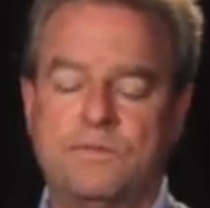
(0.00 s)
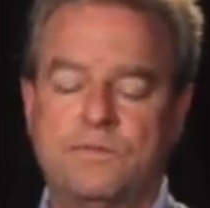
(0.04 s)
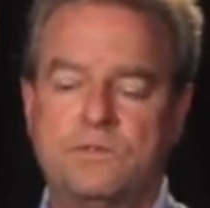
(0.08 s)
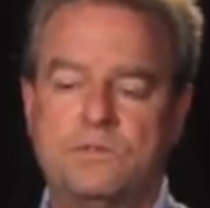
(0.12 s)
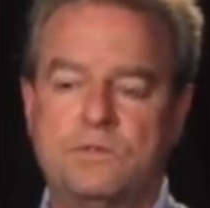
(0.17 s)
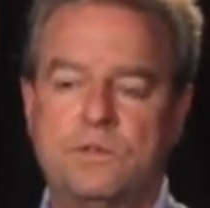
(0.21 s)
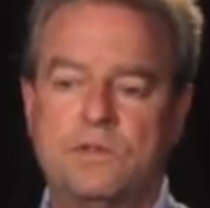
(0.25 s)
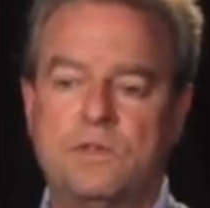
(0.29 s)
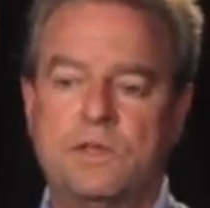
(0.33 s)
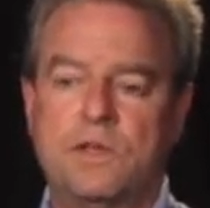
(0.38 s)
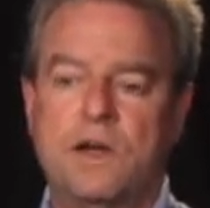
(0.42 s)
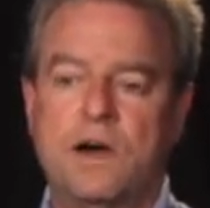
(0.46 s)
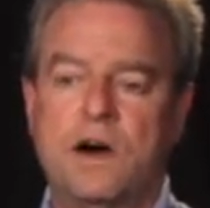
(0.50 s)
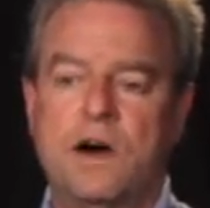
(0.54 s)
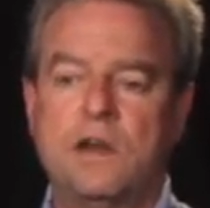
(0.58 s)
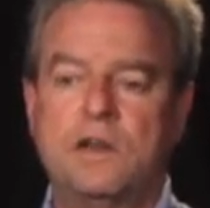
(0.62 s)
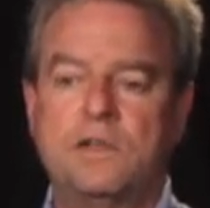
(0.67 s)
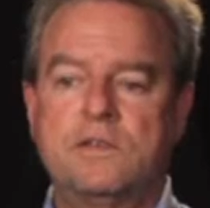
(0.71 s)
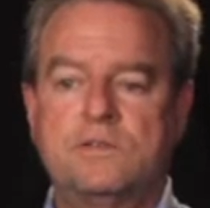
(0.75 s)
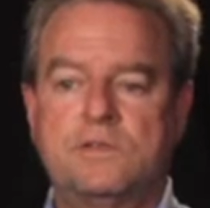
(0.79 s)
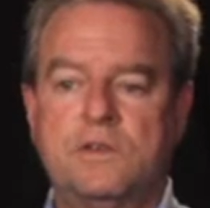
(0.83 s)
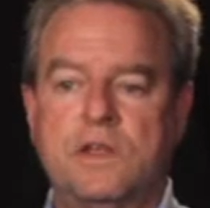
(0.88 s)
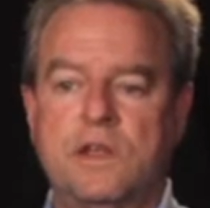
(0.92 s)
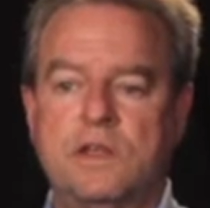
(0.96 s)
So the
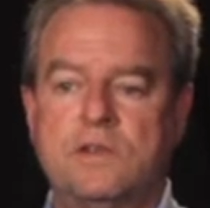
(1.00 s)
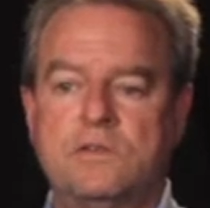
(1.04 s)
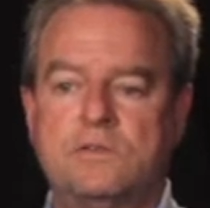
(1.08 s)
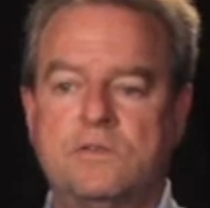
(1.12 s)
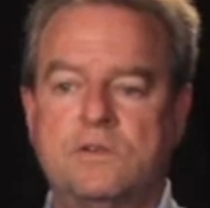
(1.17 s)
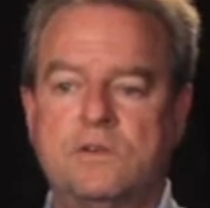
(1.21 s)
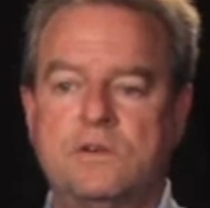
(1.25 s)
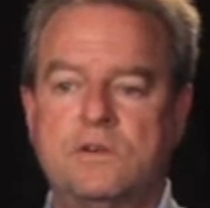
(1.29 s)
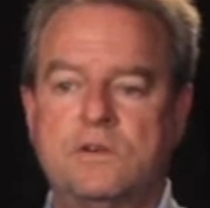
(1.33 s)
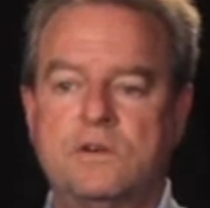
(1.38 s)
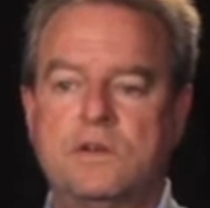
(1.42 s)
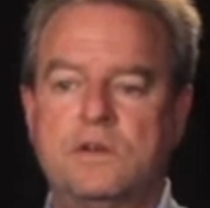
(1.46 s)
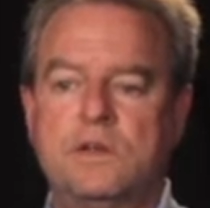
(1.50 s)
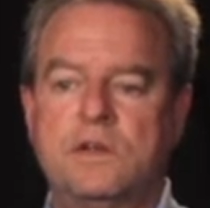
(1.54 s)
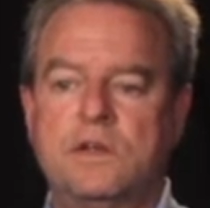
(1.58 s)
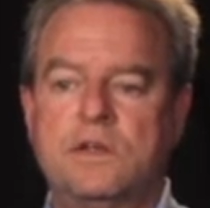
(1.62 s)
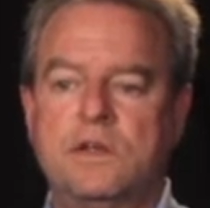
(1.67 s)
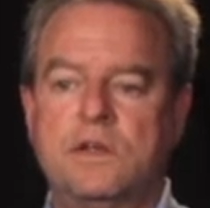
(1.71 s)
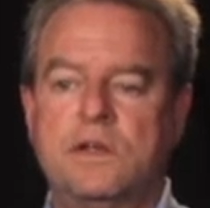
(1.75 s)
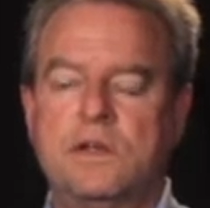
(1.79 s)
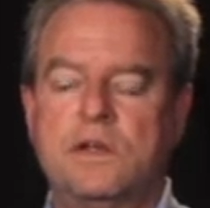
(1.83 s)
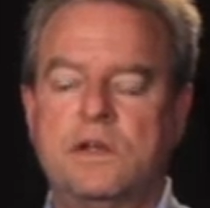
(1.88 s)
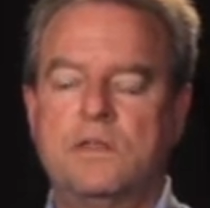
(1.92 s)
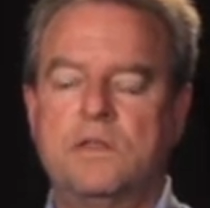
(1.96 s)
honest answer
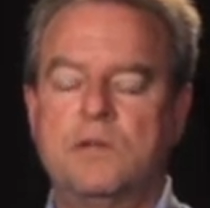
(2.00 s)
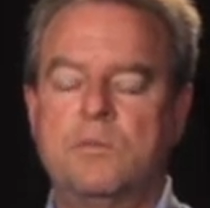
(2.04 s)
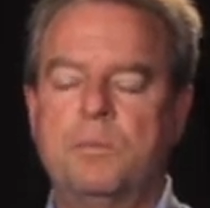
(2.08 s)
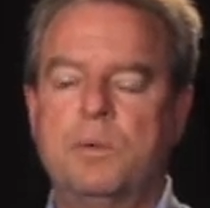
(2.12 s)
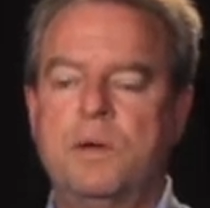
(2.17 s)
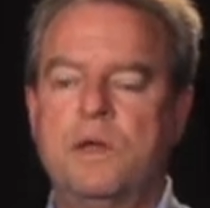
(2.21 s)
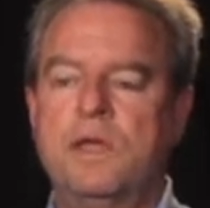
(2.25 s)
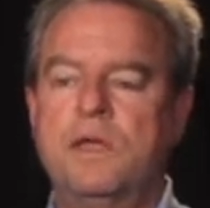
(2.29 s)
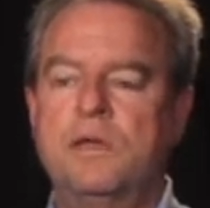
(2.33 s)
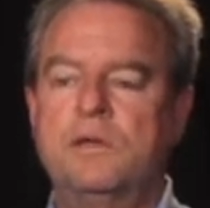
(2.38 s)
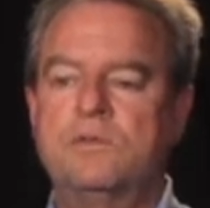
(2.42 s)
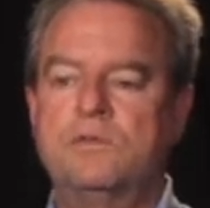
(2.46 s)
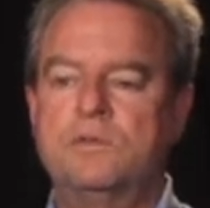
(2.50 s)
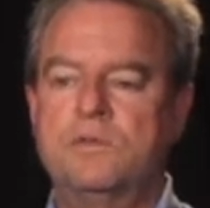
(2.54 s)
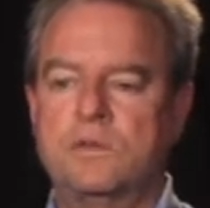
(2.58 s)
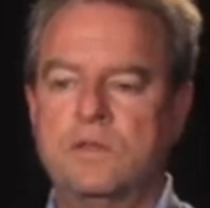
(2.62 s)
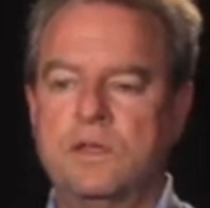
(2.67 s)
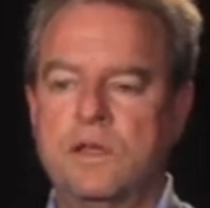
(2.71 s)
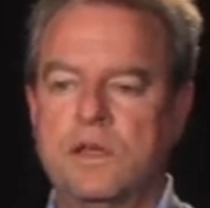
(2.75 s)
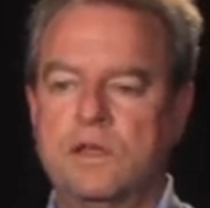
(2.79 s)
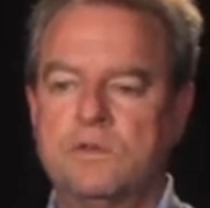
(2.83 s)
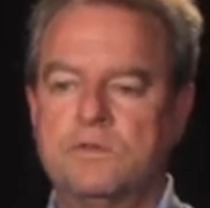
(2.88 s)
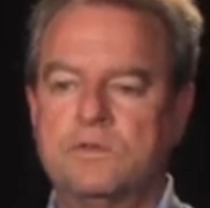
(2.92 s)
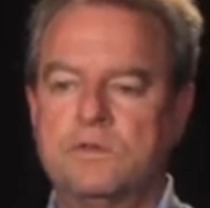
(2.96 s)
and the painful
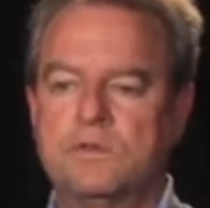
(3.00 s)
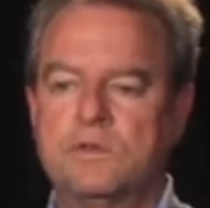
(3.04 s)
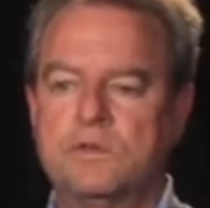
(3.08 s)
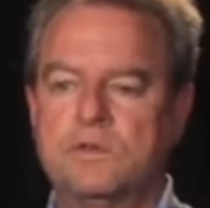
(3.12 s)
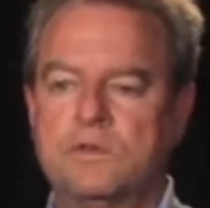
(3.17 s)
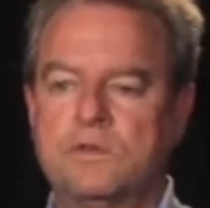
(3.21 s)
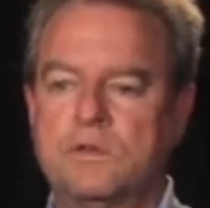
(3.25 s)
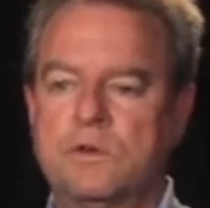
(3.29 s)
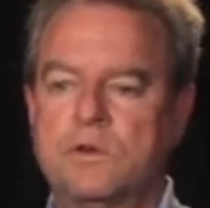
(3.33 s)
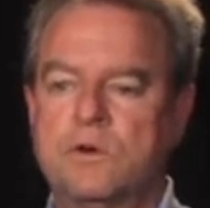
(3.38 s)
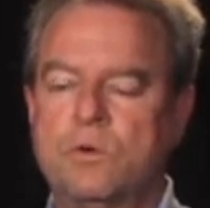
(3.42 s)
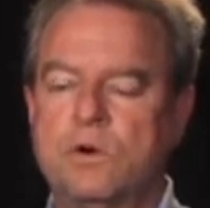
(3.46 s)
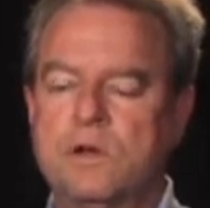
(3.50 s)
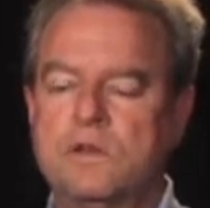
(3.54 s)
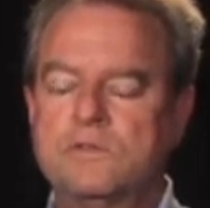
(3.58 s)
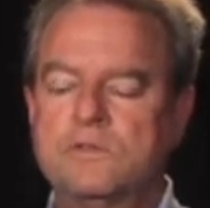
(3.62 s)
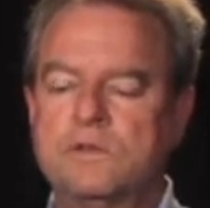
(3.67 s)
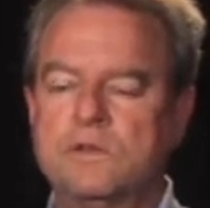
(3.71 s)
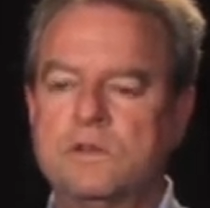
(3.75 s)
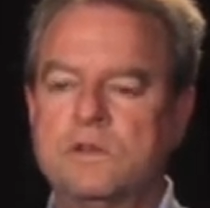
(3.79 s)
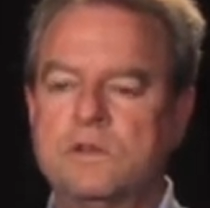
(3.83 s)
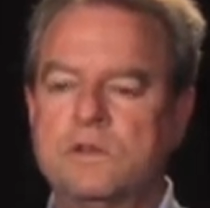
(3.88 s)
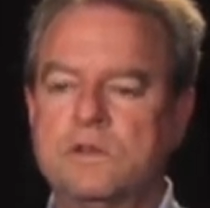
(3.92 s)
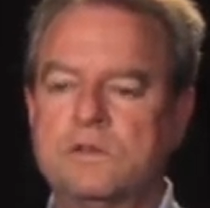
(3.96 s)
answer to the
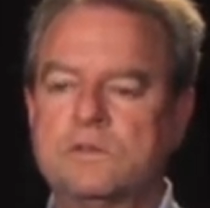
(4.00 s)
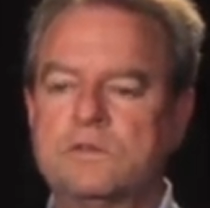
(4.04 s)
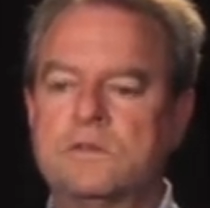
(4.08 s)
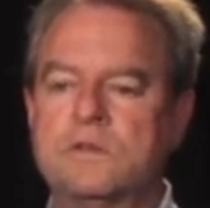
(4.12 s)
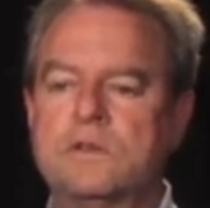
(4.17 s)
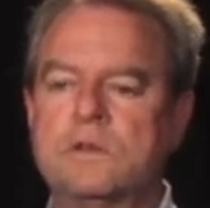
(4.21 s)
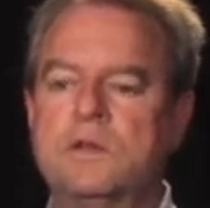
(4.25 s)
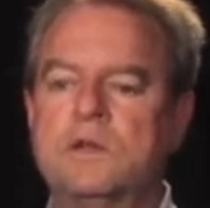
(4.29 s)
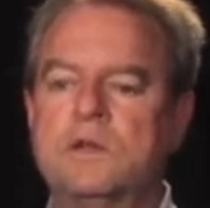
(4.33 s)
question is,